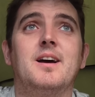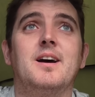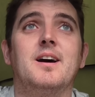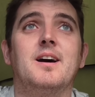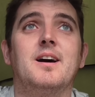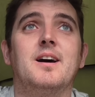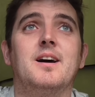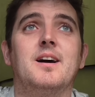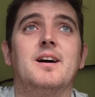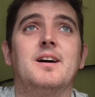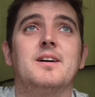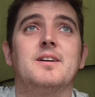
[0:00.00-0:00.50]

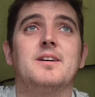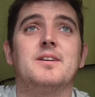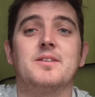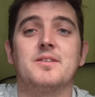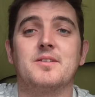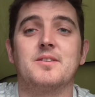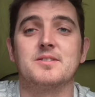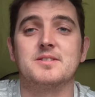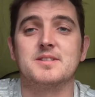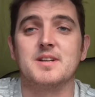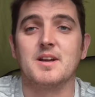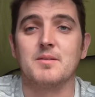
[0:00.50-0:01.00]
You
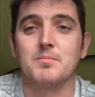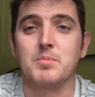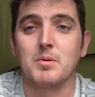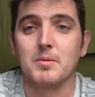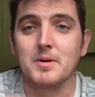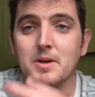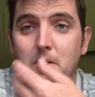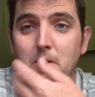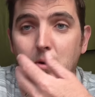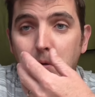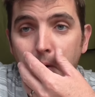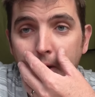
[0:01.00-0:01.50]
can see I
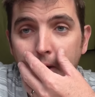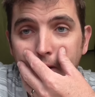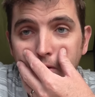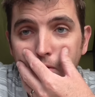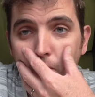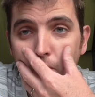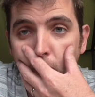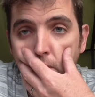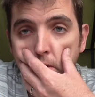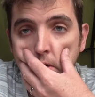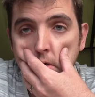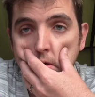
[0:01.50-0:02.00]
probably look quite
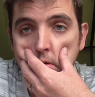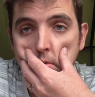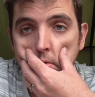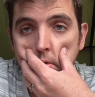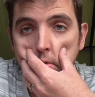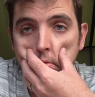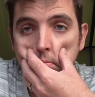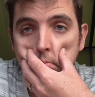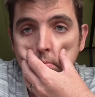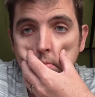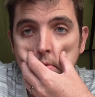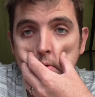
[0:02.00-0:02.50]
gaunt
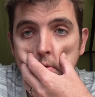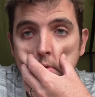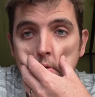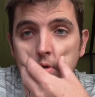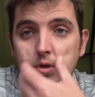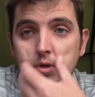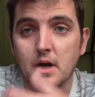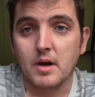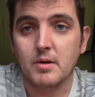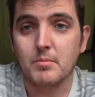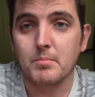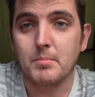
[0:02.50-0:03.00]
with
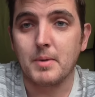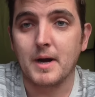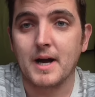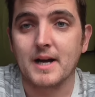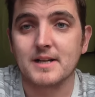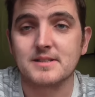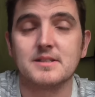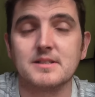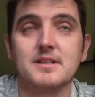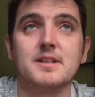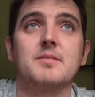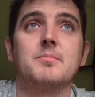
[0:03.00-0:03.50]
dark
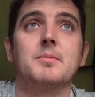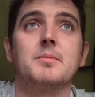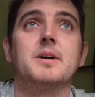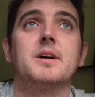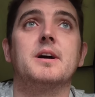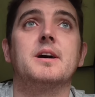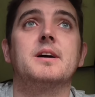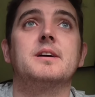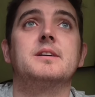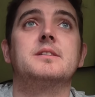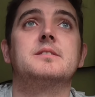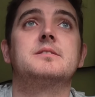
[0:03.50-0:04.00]
bags underneath my
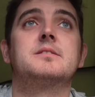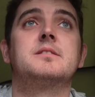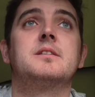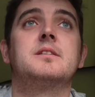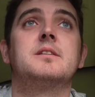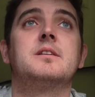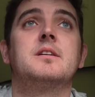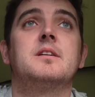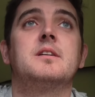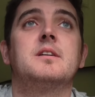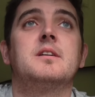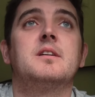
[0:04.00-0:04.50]
eyes.
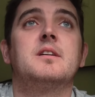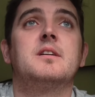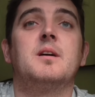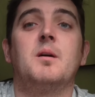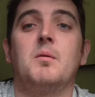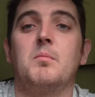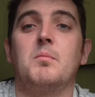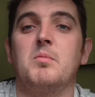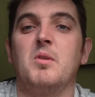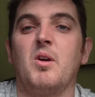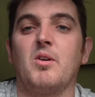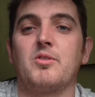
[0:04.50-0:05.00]

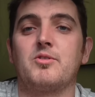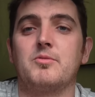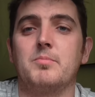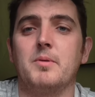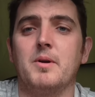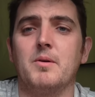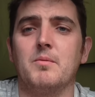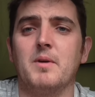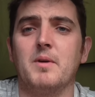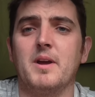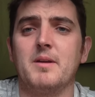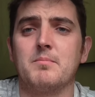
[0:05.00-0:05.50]
Lost a
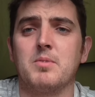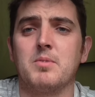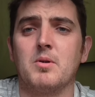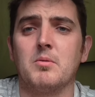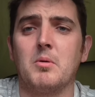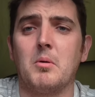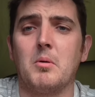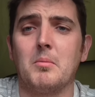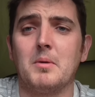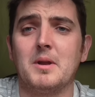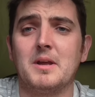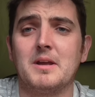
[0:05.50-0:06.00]
bit of weight
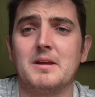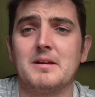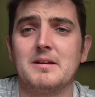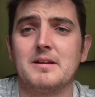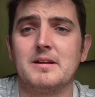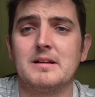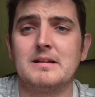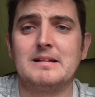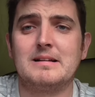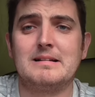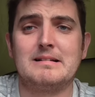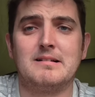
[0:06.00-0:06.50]
probably.
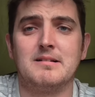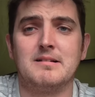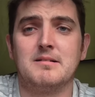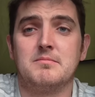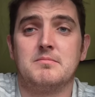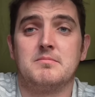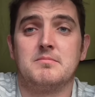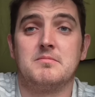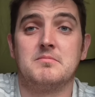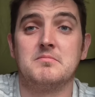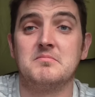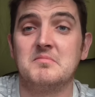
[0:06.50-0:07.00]

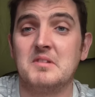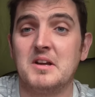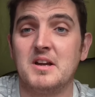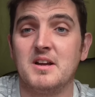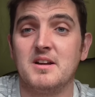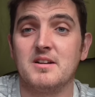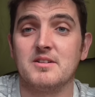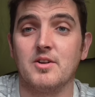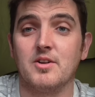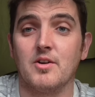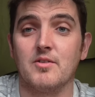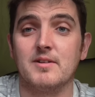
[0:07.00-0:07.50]

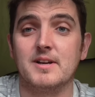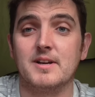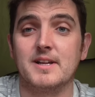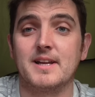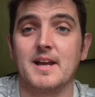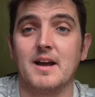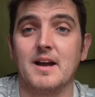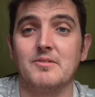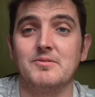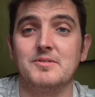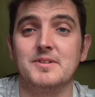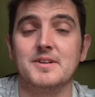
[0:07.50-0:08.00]
Not really
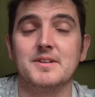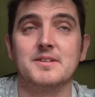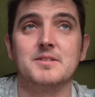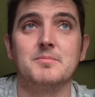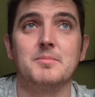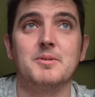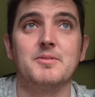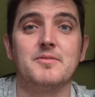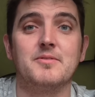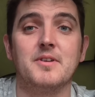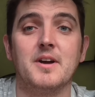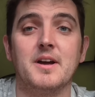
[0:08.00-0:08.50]
counting, to
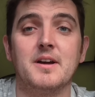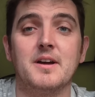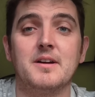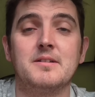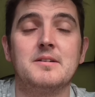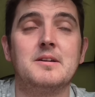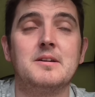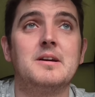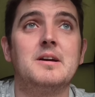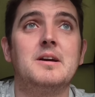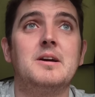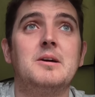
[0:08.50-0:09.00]
be fair.
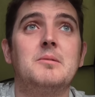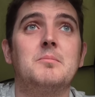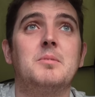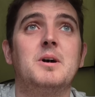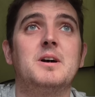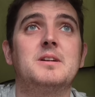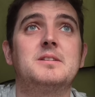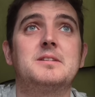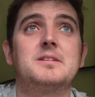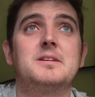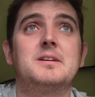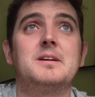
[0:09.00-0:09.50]

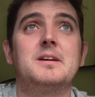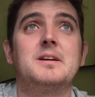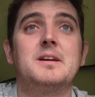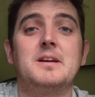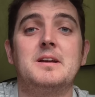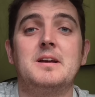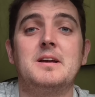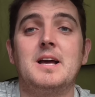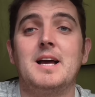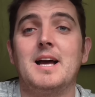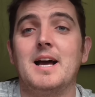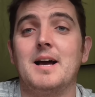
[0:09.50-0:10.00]
But
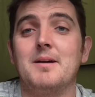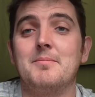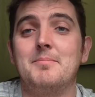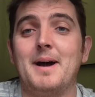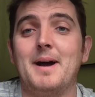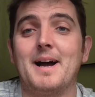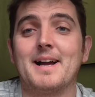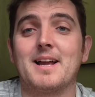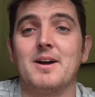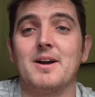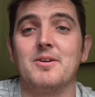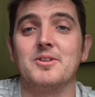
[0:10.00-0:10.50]
I'm
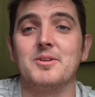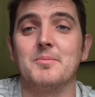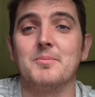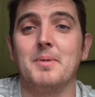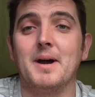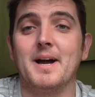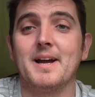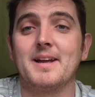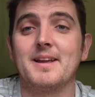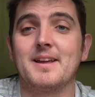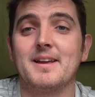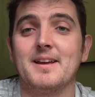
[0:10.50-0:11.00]
back out in the
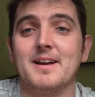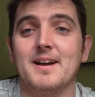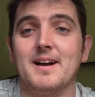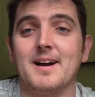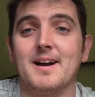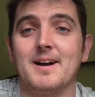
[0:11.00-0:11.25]
bank.